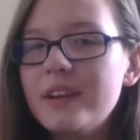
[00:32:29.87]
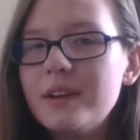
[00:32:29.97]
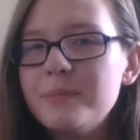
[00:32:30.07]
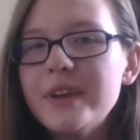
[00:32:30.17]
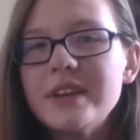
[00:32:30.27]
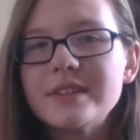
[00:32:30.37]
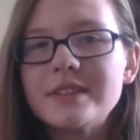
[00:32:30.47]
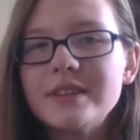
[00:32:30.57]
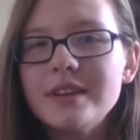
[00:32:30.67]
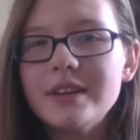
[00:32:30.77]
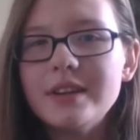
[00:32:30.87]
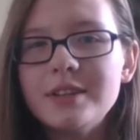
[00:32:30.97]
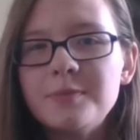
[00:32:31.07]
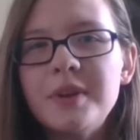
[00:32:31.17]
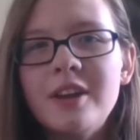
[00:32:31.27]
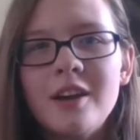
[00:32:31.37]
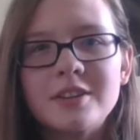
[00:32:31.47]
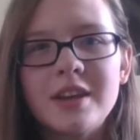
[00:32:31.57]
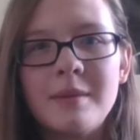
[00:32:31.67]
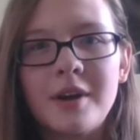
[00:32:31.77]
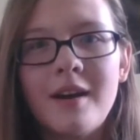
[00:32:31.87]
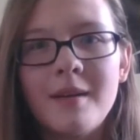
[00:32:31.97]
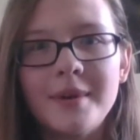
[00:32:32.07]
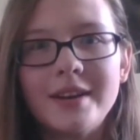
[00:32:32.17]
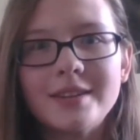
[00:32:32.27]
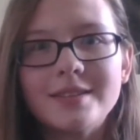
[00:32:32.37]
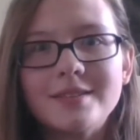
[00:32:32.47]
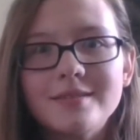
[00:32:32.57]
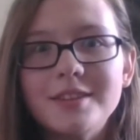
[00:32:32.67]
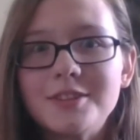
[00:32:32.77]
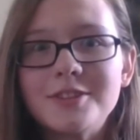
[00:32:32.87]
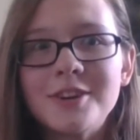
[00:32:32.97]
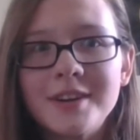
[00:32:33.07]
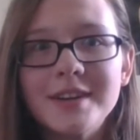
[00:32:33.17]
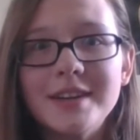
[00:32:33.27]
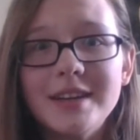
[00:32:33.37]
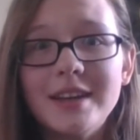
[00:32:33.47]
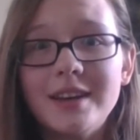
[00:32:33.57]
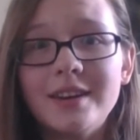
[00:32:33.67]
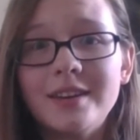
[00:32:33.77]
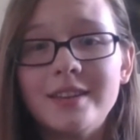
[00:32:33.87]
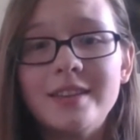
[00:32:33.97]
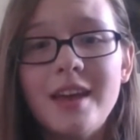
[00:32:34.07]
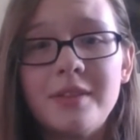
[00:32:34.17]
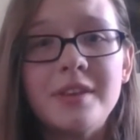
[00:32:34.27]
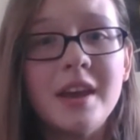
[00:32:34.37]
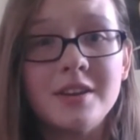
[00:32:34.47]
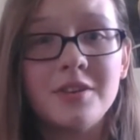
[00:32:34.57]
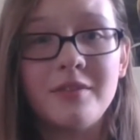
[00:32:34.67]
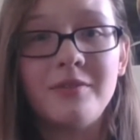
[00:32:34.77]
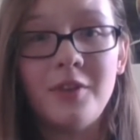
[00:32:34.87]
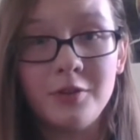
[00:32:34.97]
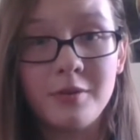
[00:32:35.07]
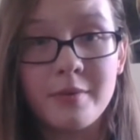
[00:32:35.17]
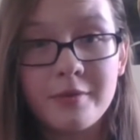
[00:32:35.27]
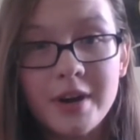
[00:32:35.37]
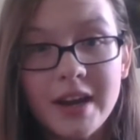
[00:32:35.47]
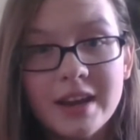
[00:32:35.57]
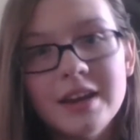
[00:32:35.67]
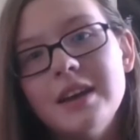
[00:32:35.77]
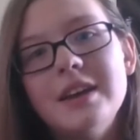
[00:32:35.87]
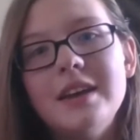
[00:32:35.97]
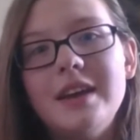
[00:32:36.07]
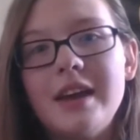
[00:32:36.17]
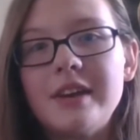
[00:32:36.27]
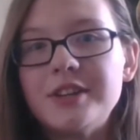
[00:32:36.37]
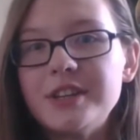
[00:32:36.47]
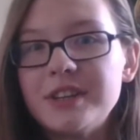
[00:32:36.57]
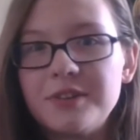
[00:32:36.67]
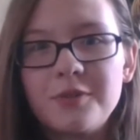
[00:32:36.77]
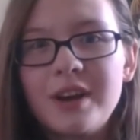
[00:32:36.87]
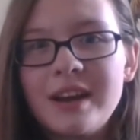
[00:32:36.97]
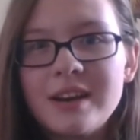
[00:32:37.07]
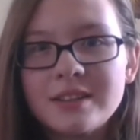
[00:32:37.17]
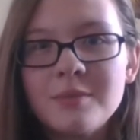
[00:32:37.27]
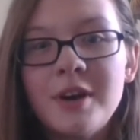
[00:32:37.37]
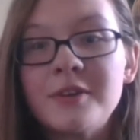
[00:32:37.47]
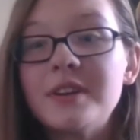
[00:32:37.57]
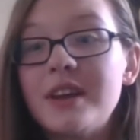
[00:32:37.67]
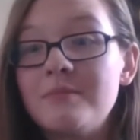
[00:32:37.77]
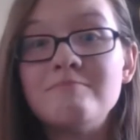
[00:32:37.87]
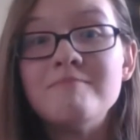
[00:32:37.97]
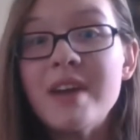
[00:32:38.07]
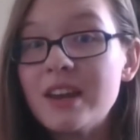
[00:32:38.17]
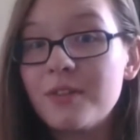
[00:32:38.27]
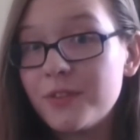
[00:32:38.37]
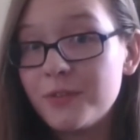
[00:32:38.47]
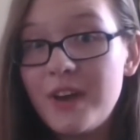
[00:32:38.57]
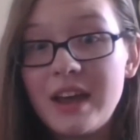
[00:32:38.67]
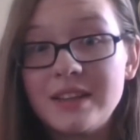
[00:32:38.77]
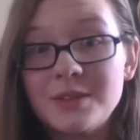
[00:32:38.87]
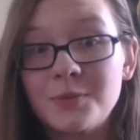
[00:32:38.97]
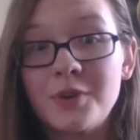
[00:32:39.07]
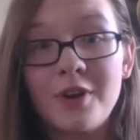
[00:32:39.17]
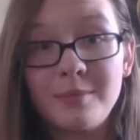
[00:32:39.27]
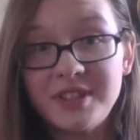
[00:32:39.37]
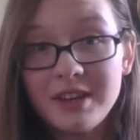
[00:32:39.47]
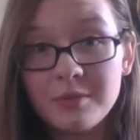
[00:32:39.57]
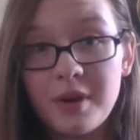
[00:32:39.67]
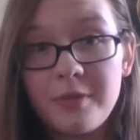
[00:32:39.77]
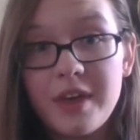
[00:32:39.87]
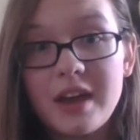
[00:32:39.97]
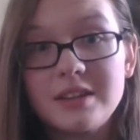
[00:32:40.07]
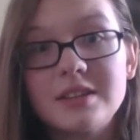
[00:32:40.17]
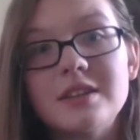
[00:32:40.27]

because it's been a long time coming. It started at the end of Volume 3, and she didn't really ask about it, and many of the fans were upset about that.